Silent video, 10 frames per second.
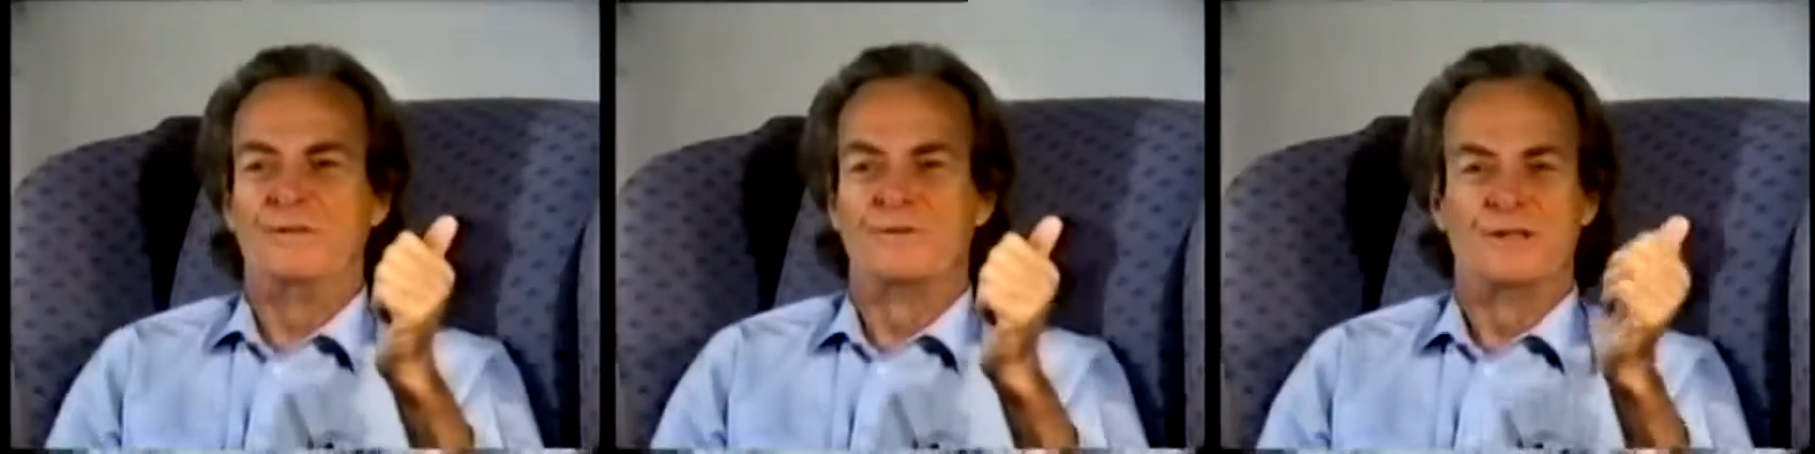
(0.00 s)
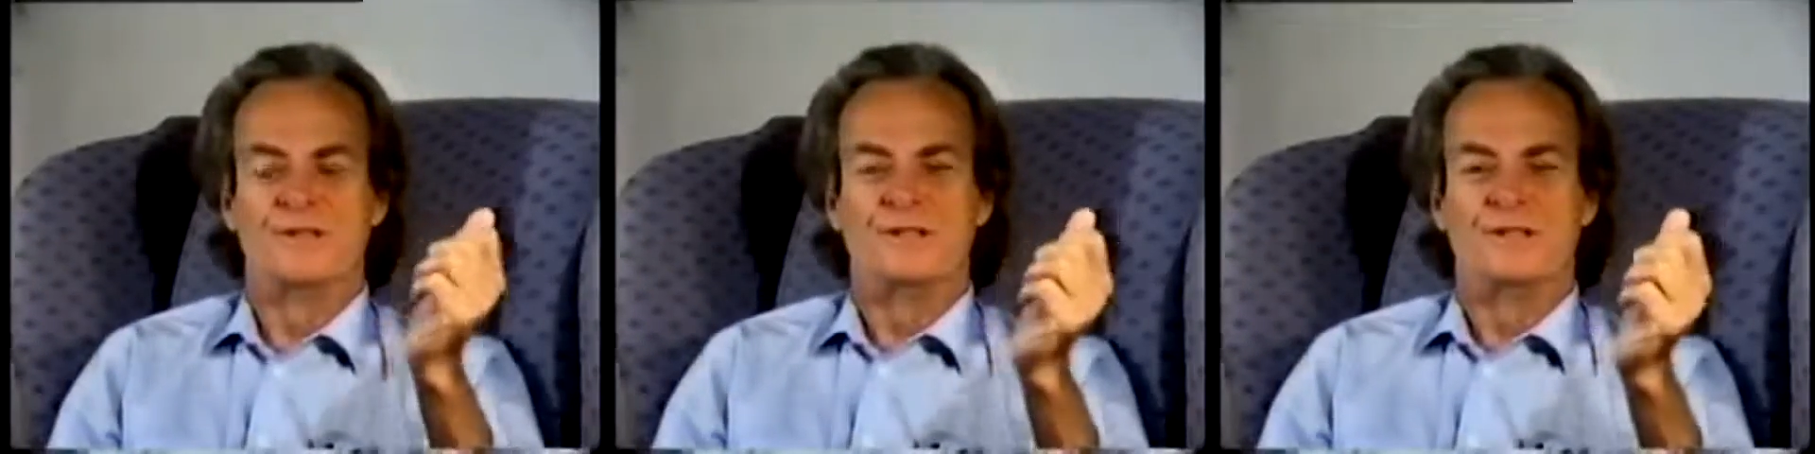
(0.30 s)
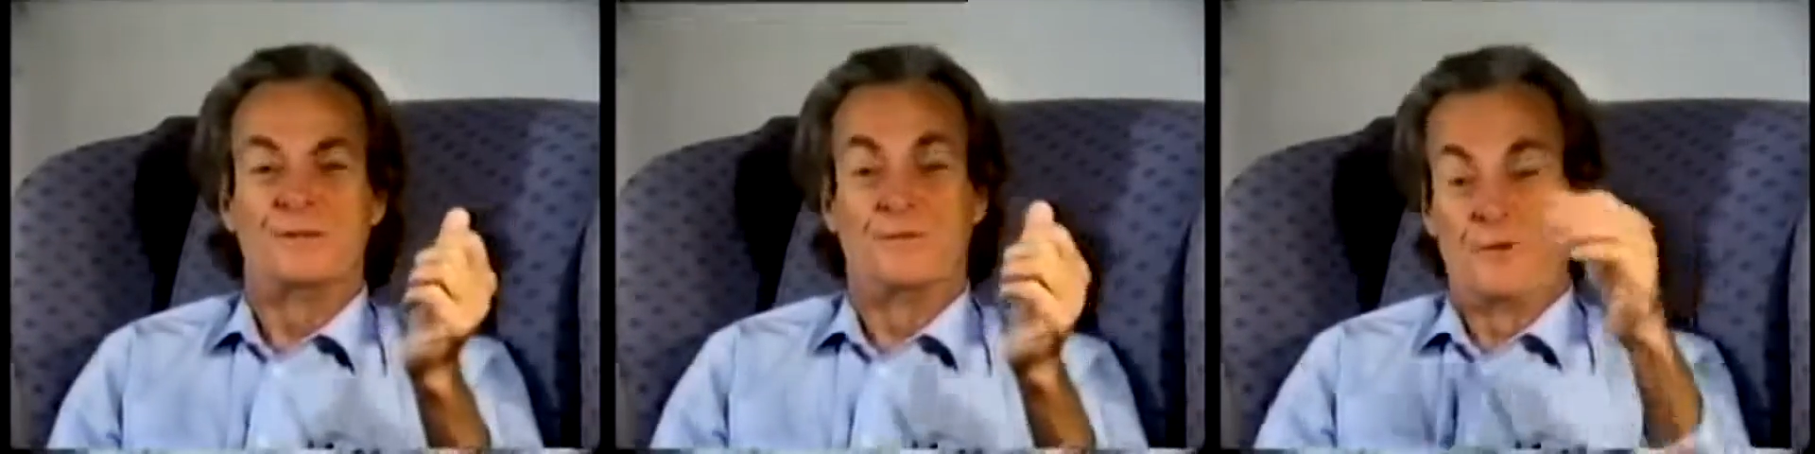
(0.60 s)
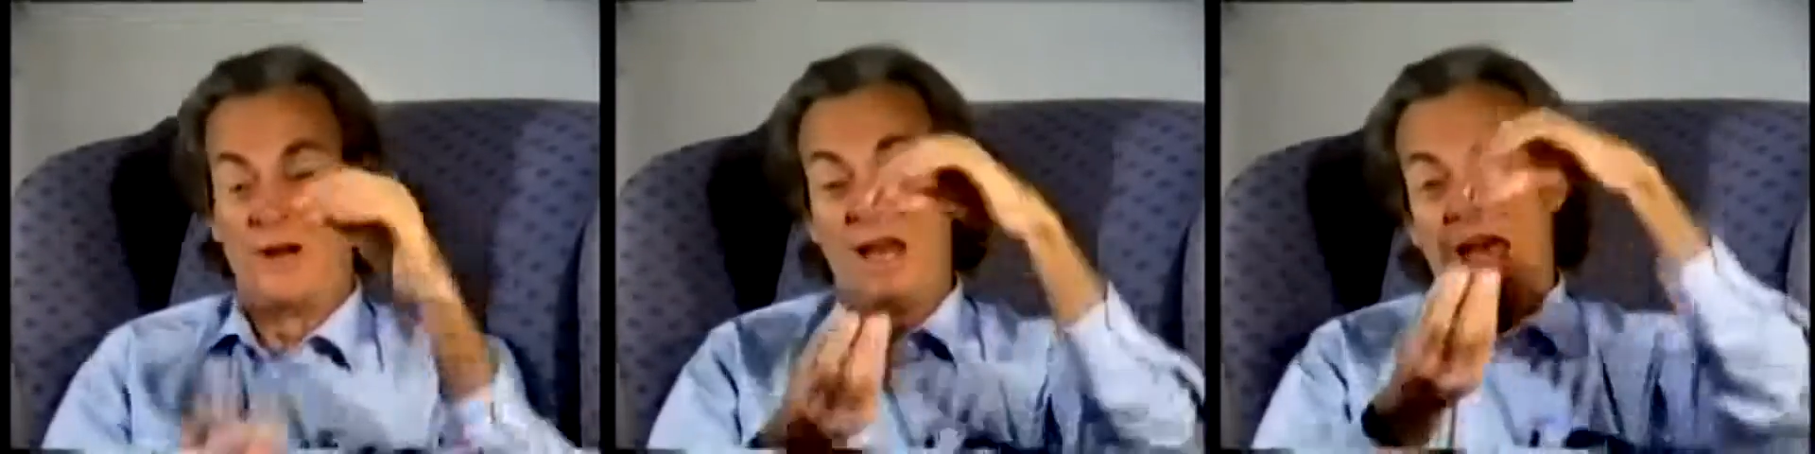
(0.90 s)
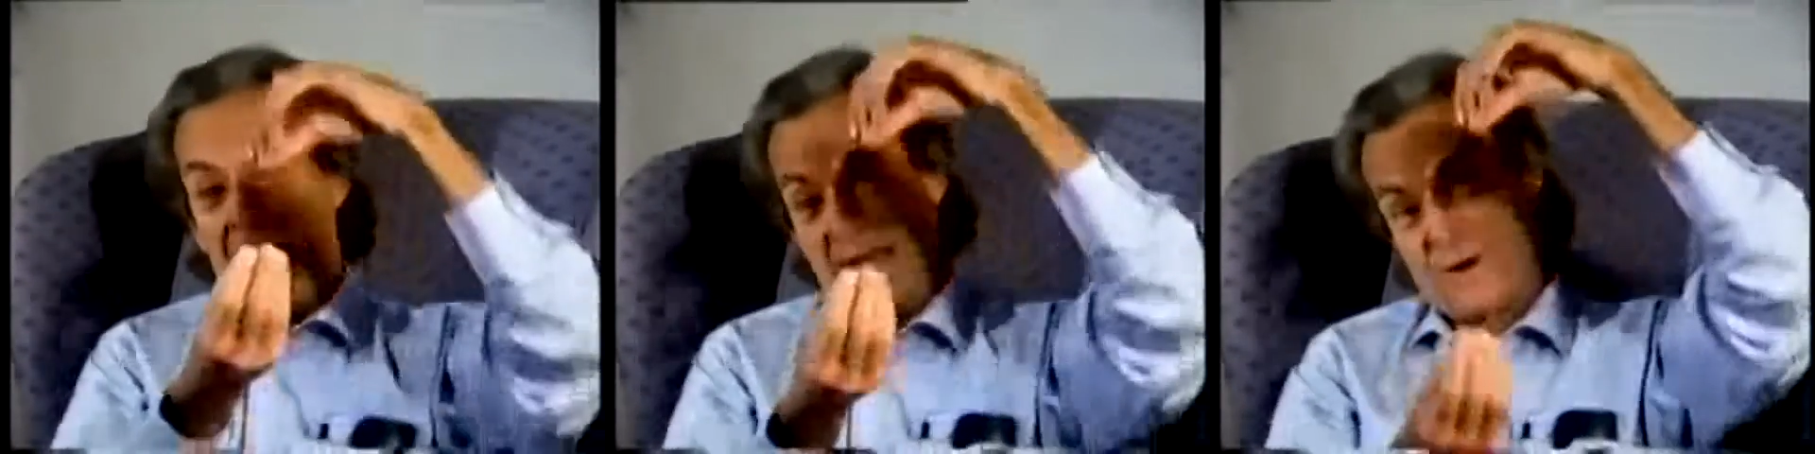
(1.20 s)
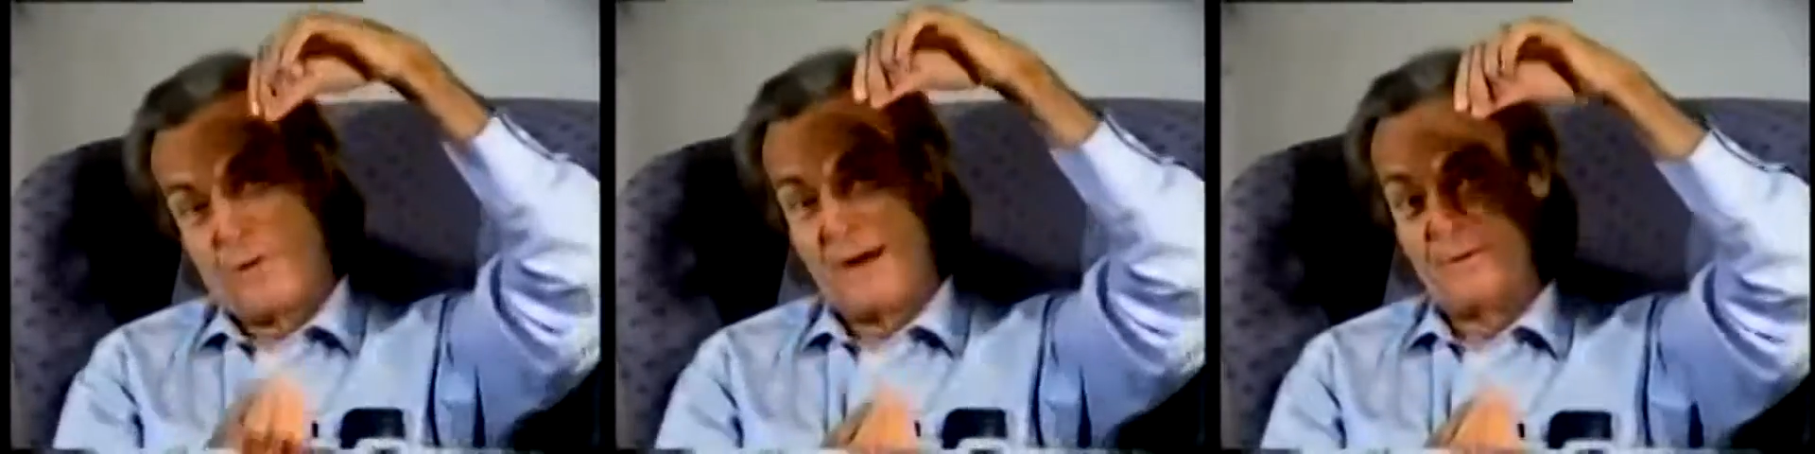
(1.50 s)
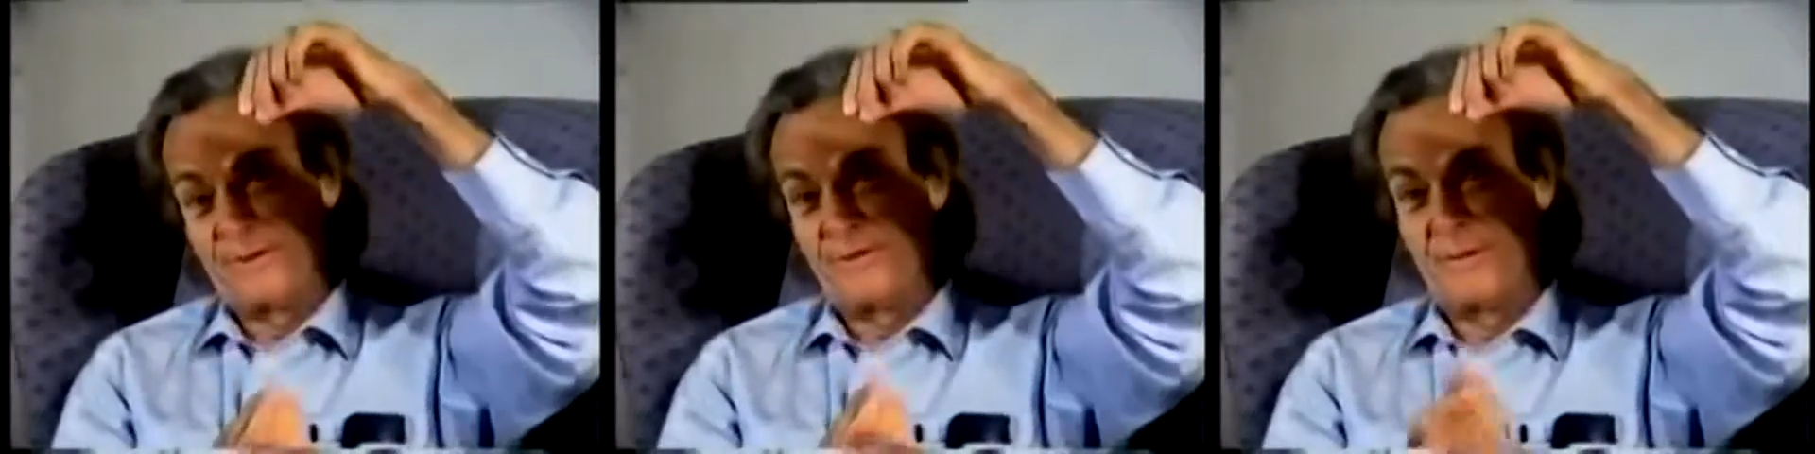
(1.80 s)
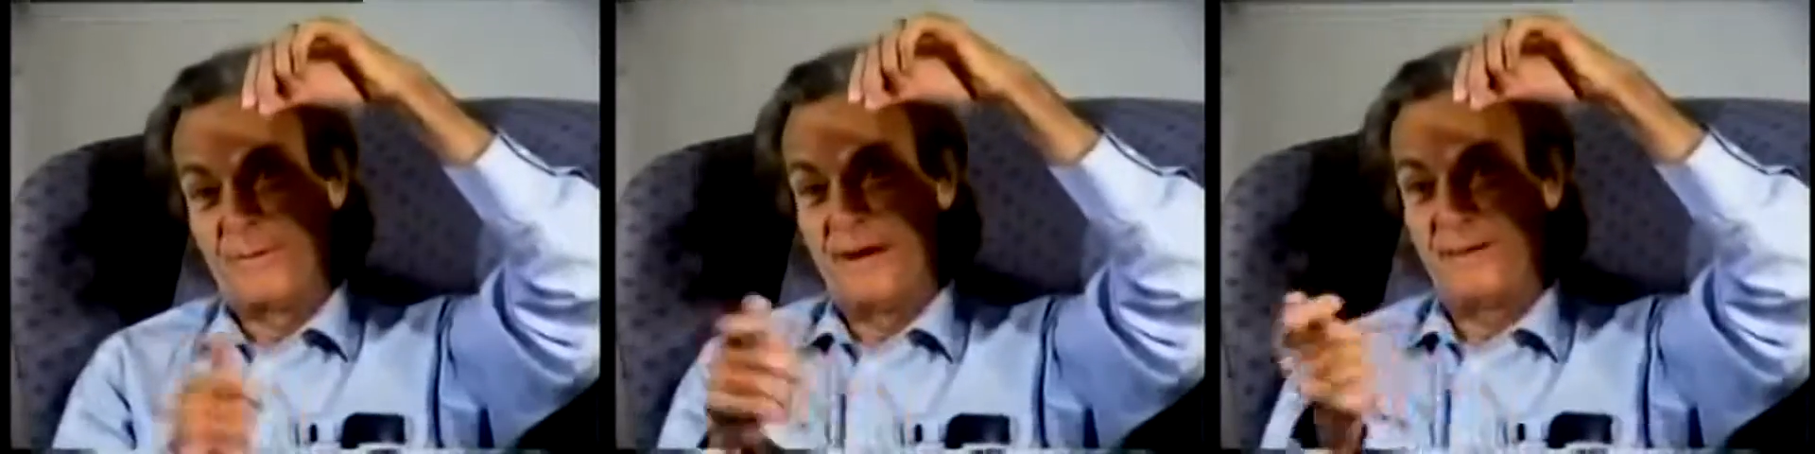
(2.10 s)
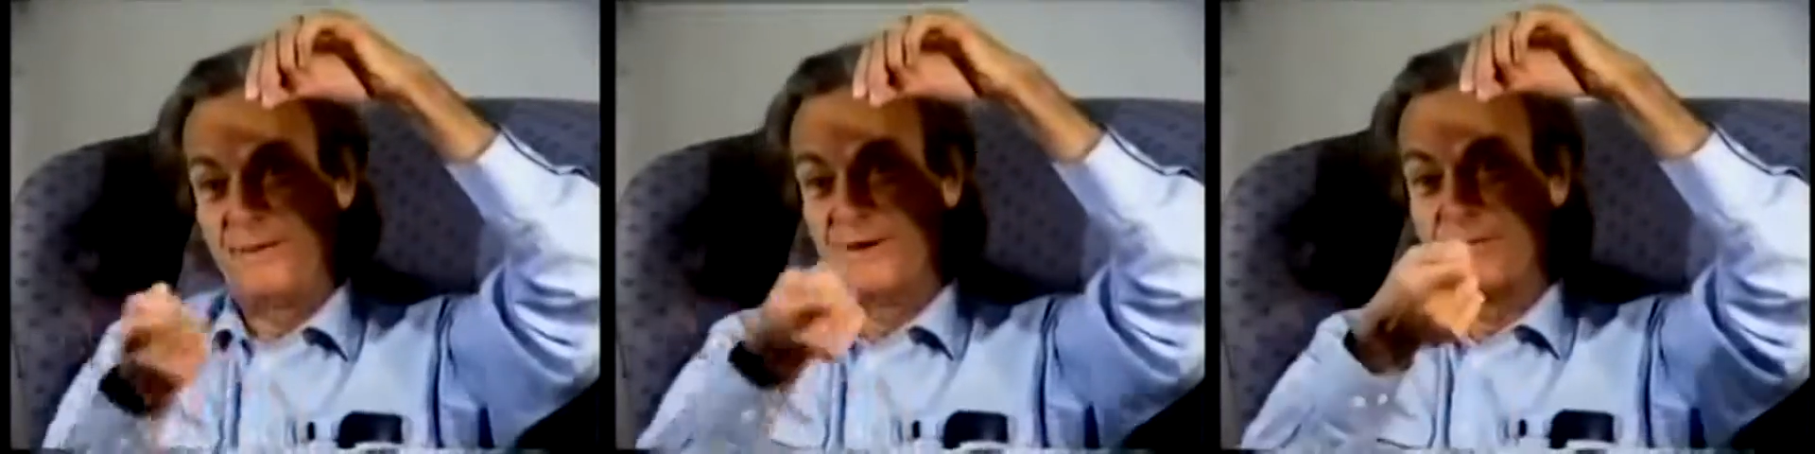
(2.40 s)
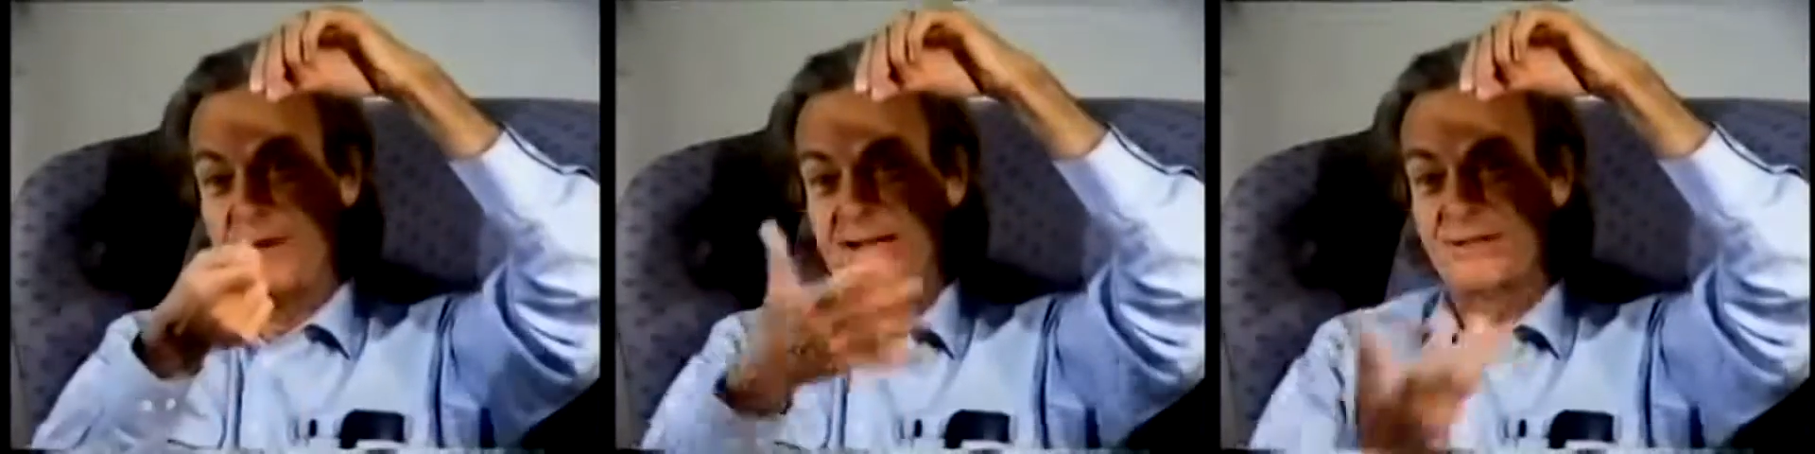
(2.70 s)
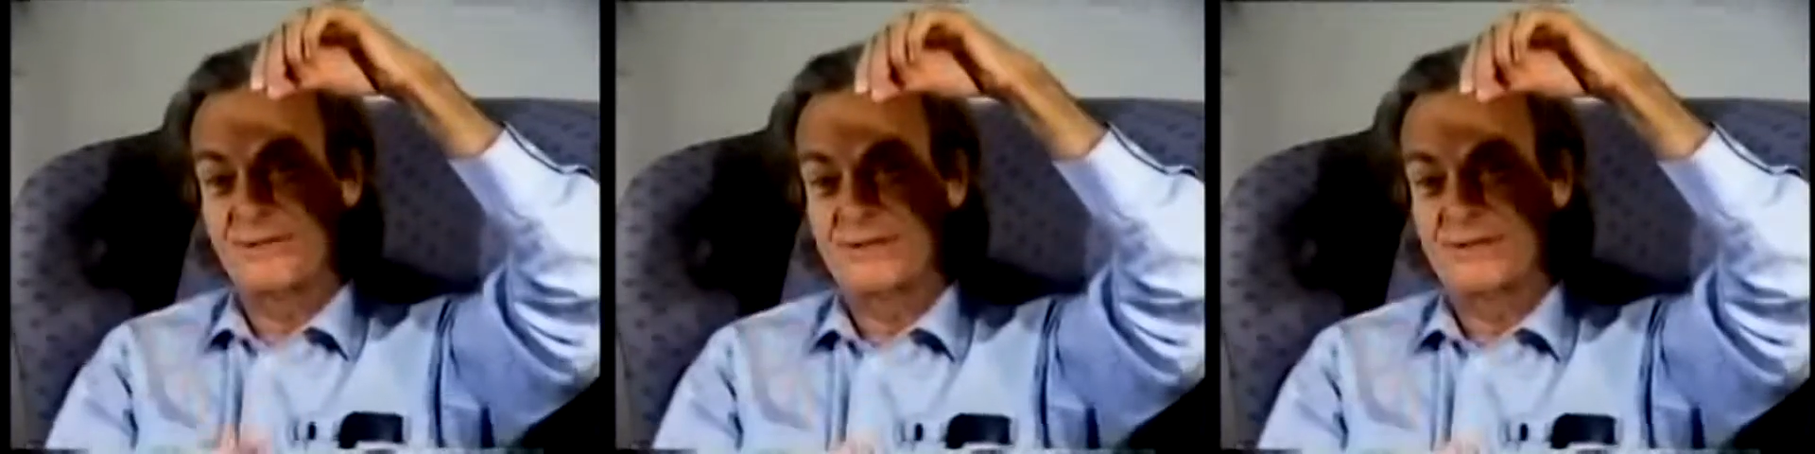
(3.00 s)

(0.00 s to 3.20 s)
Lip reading: For instance, if you hang a weight with a rubber band and put a little match to it,